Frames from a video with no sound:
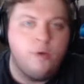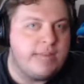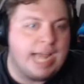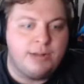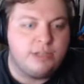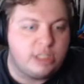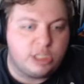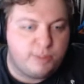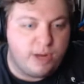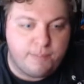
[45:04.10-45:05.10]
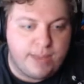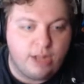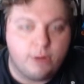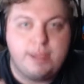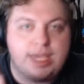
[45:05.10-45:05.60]
down to the Spear
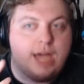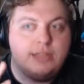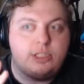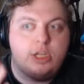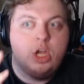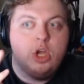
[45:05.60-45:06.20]
Pillar, because